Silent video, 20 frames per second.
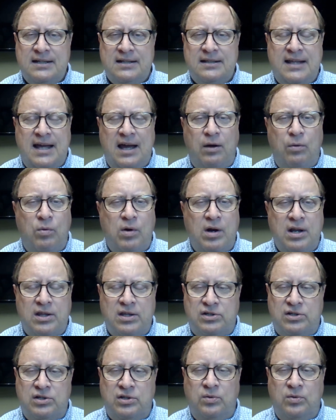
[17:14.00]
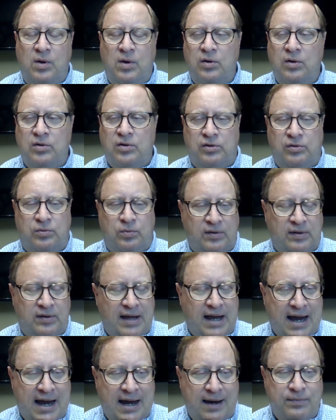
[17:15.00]
that one of the two owners was
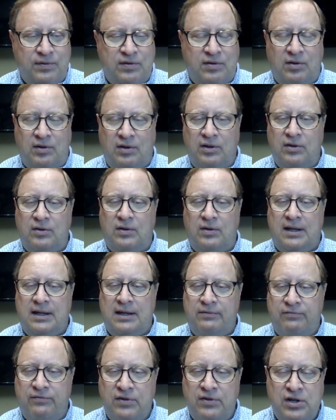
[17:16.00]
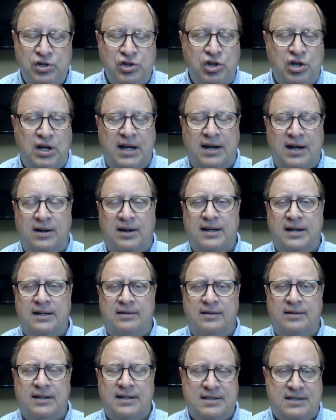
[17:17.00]
absolutely visionary
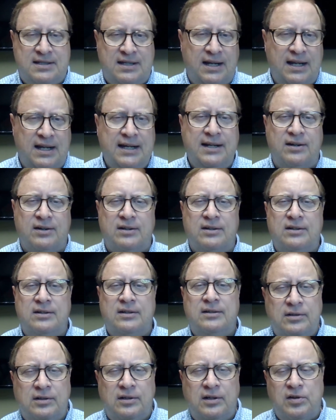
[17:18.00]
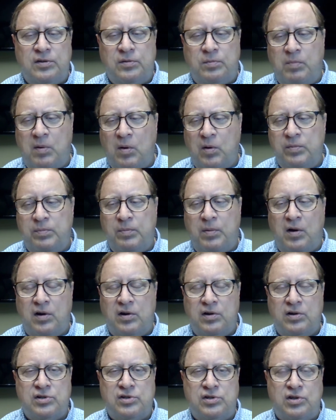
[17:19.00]
as a leader because both
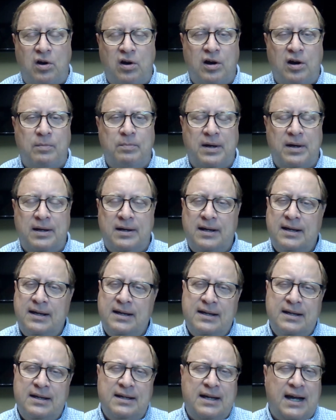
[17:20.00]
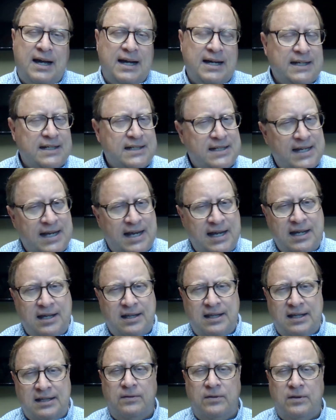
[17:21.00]
partners are. But I can tell you
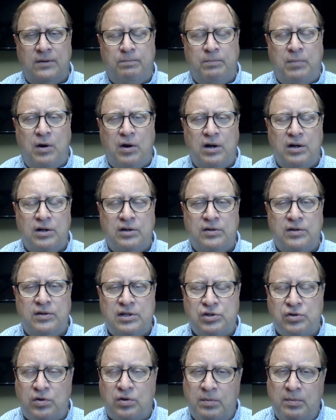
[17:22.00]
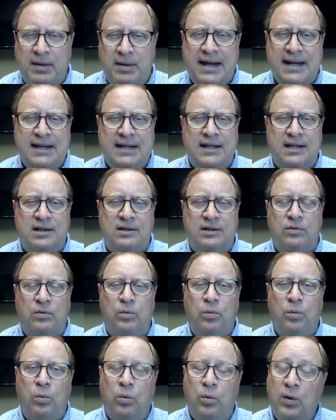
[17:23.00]
that the partner that's remaining
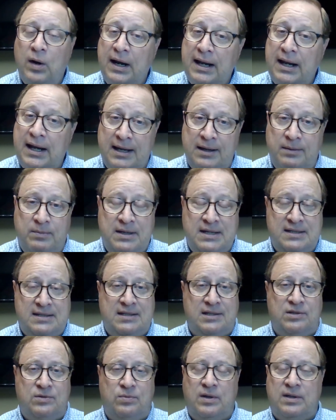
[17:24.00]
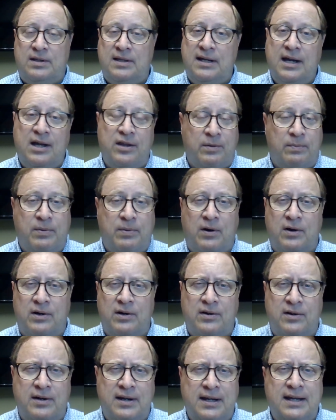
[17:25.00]
really misses what the other
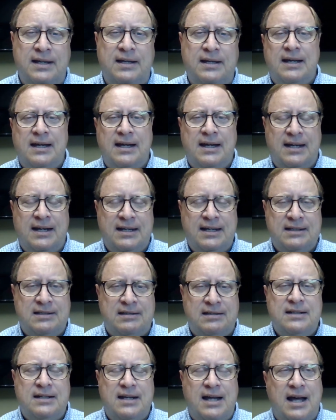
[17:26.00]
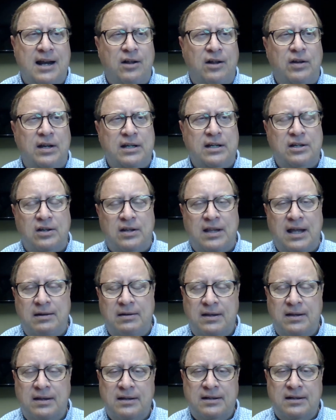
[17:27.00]
partner did. And it's not only do
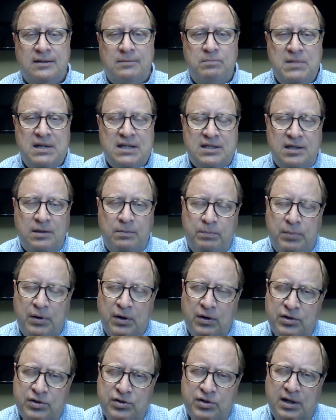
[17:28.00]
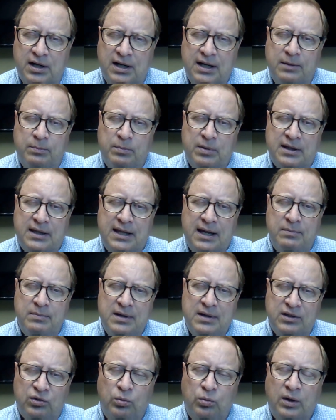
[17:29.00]
they miss him personally, but they
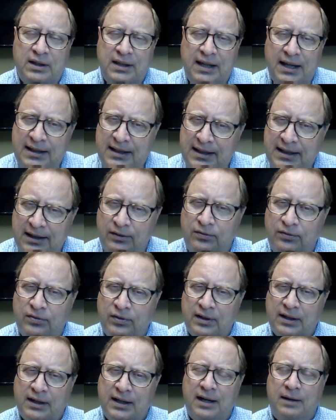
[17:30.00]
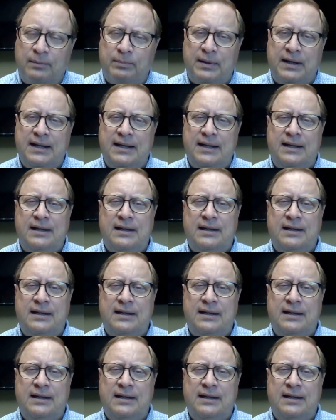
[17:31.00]
miss what they did for the company.